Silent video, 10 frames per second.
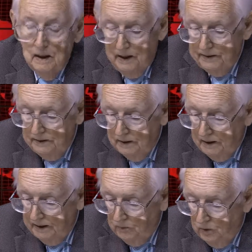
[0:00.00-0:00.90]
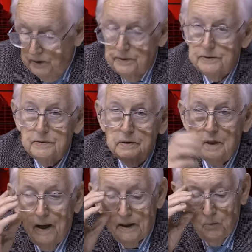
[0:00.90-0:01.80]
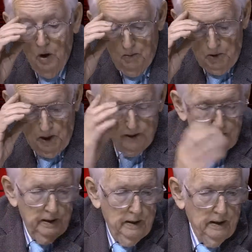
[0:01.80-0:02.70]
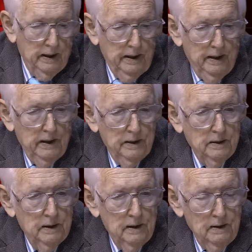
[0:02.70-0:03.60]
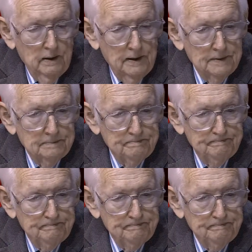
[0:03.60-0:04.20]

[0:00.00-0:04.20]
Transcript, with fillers: I, I was at a Walmart and I had a, uh,